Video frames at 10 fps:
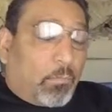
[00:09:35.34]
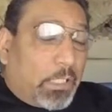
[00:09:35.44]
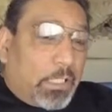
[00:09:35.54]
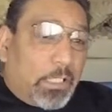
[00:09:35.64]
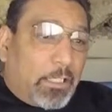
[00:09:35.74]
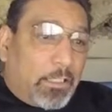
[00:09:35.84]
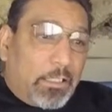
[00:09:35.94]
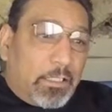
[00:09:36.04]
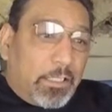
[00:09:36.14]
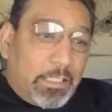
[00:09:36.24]
But
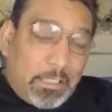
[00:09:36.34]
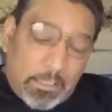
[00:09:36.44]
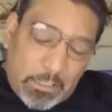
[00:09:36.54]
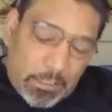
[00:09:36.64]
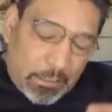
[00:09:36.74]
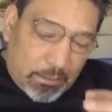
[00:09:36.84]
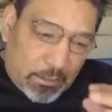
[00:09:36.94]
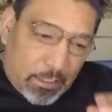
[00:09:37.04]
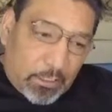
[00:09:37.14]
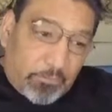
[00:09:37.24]
it's
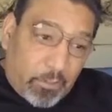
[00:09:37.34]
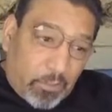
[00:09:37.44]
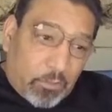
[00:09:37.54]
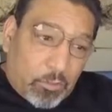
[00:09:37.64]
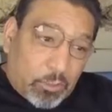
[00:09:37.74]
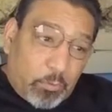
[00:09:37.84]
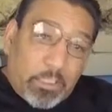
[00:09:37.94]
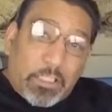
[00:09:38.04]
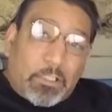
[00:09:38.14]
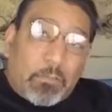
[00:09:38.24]
not a very good
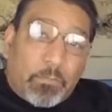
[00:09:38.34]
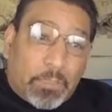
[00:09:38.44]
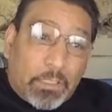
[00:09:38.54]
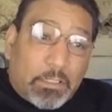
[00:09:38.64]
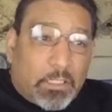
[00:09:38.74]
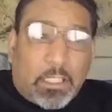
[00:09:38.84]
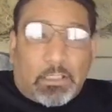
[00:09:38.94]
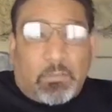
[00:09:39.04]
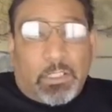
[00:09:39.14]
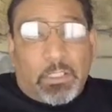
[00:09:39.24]
explanation, but it's the
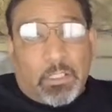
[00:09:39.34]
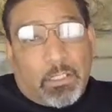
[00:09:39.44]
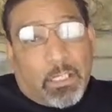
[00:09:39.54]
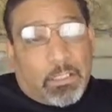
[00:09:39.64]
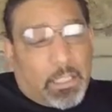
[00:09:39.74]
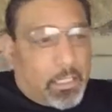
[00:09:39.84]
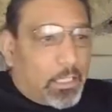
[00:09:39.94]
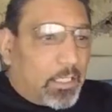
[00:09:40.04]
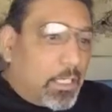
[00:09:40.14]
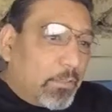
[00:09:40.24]
explanation that
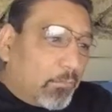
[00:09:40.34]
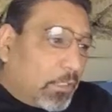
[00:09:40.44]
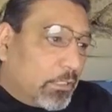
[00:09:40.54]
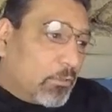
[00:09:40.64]
guy gave, right?